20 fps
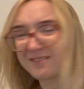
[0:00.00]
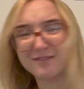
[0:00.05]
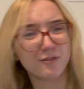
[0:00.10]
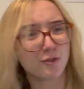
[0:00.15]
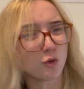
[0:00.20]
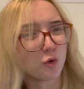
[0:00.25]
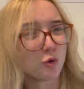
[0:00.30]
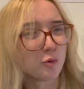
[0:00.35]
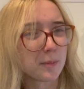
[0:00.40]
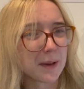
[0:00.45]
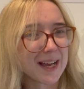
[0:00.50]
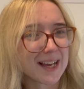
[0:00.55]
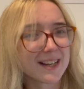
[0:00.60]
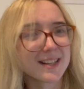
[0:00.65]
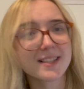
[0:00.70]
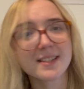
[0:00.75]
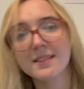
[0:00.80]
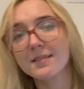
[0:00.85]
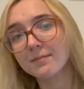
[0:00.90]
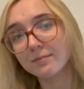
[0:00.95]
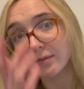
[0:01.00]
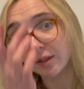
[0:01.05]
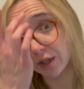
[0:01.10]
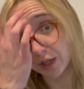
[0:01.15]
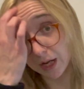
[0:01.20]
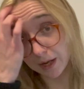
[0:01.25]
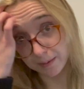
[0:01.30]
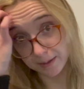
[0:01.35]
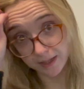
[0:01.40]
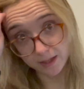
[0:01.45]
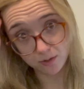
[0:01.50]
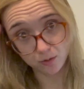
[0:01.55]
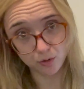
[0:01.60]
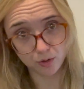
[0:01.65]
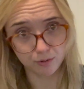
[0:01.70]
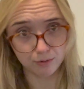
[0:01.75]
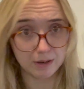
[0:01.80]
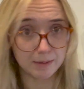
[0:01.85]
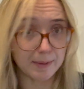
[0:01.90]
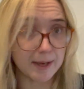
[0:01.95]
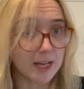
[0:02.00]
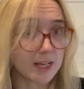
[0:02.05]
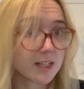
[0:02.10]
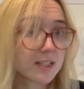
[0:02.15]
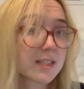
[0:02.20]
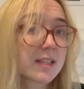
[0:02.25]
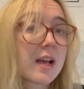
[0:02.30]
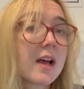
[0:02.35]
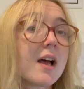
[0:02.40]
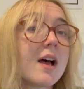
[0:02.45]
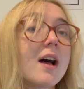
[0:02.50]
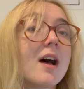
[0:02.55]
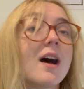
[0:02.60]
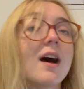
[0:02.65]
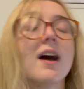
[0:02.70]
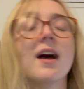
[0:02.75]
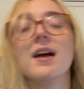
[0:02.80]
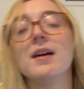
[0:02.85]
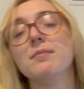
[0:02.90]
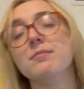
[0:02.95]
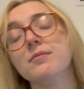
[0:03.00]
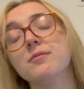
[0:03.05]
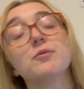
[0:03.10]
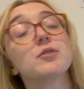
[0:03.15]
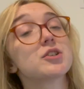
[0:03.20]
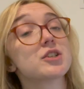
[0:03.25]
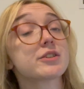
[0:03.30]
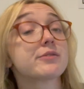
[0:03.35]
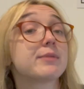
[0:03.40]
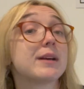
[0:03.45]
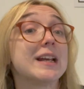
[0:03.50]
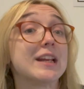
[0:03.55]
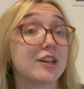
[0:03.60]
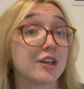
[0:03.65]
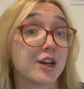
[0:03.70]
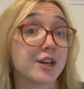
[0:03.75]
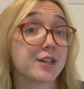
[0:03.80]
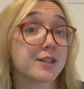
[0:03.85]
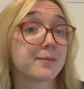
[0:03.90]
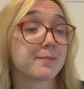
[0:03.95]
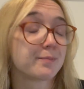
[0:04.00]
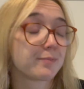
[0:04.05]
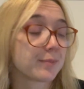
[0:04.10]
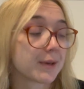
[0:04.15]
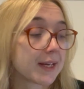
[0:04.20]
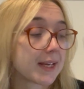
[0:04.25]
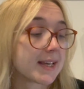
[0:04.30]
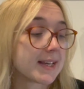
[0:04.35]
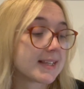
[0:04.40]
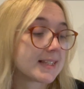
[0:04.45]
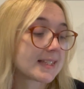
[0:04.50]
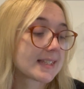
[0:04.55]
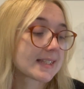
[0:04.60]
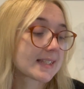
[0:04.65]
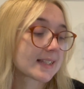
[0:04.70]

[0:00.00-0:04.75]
four bags are going or three bags, um, which is really good because